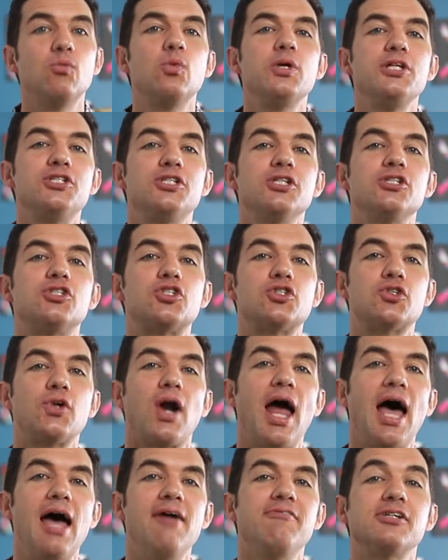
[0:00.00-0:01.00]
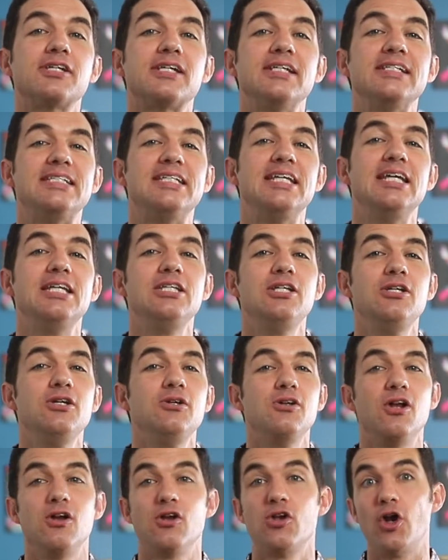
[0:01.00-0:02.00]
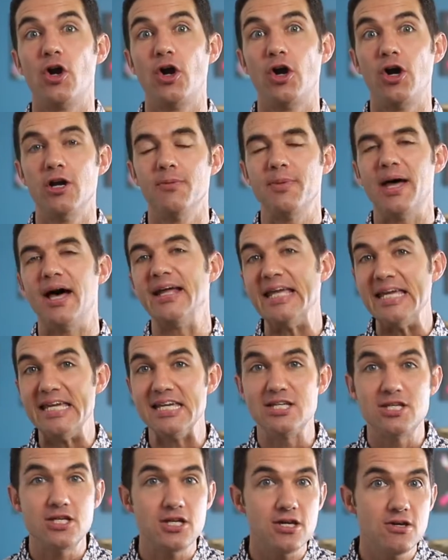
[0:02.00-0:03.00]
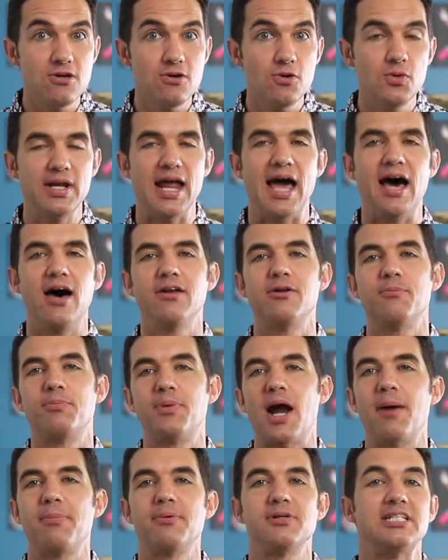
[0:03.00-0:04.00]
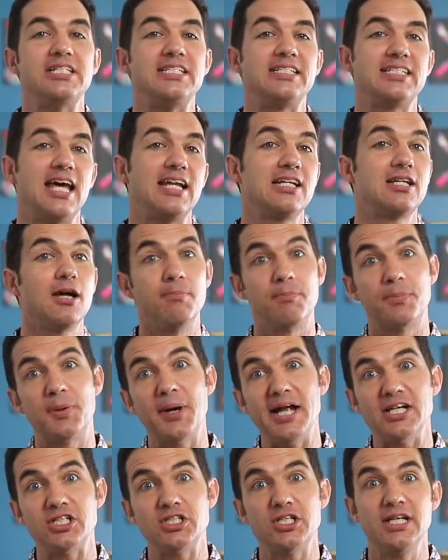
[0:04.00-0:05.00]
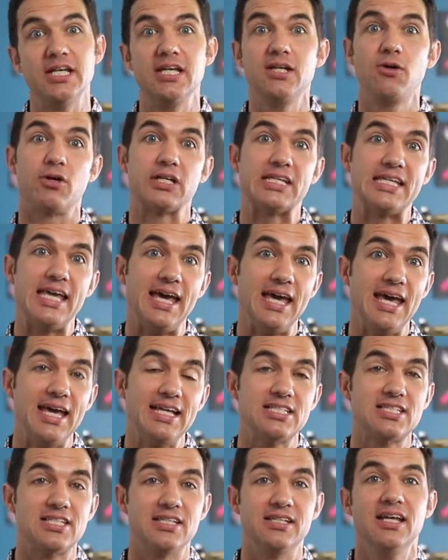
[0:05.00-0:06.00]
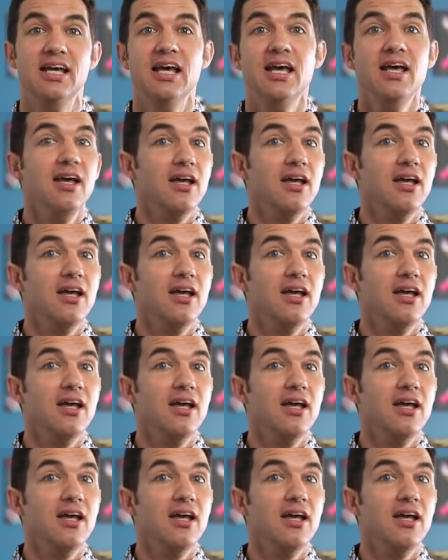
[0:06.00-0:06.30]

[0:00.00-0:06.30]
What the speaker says: we should strive to continue to learn about EQ and how to properly set compression or gates and